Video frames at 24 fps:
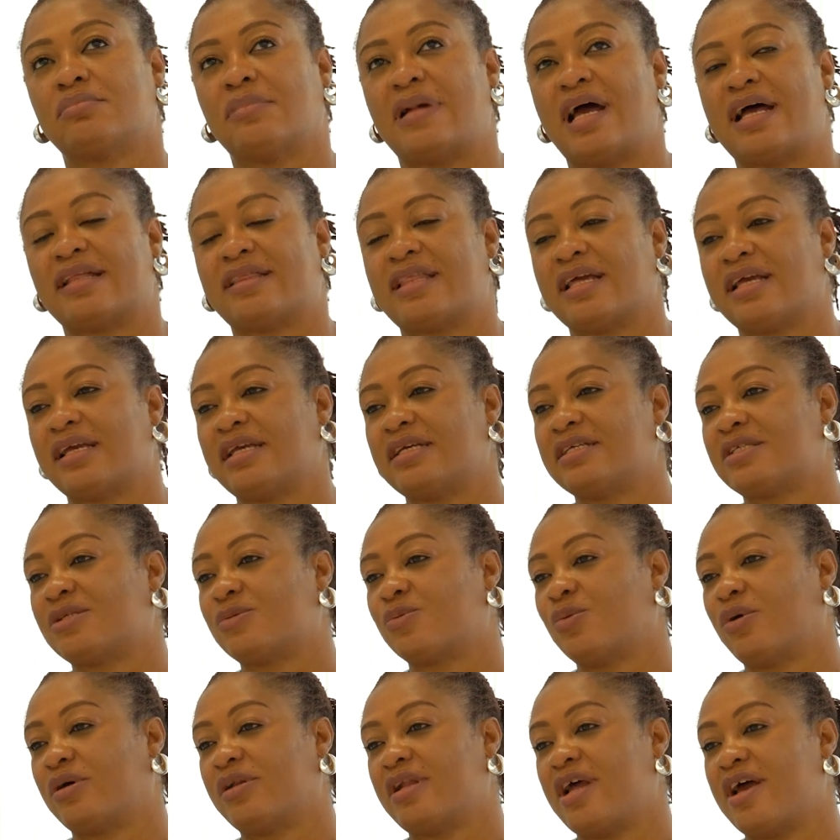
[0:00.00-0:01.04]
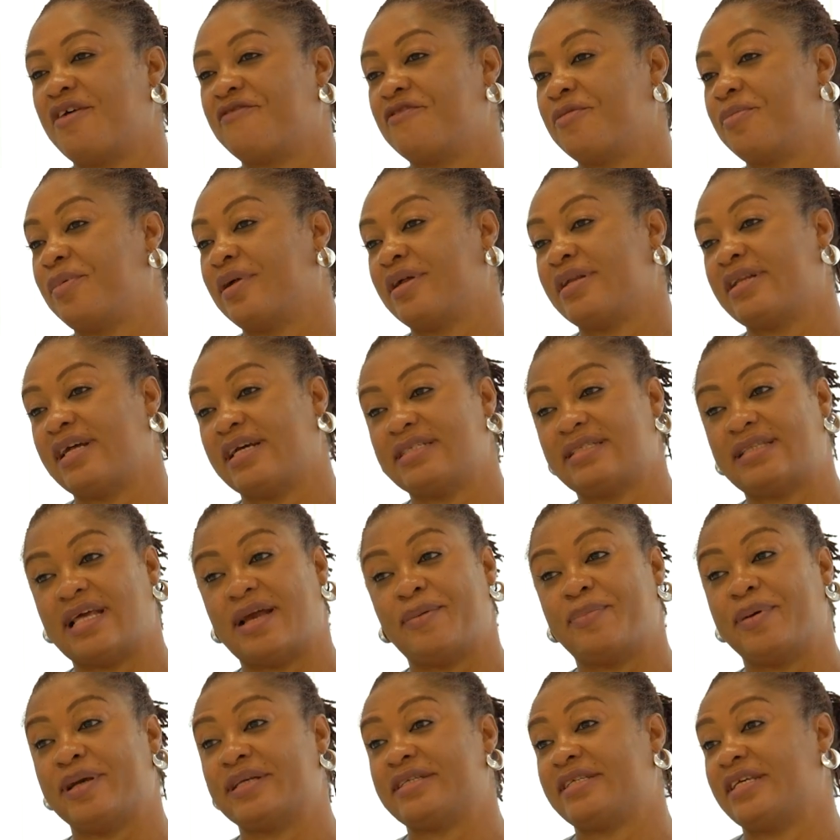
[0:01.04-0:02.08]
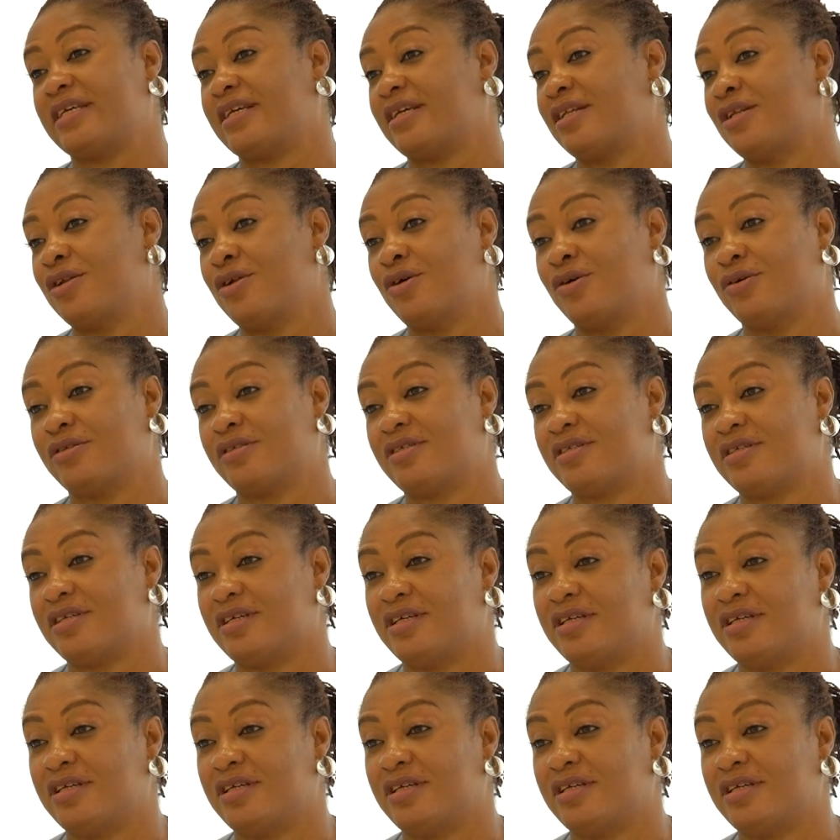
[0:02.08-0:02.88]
I think it's what everybody that is diabetic knows.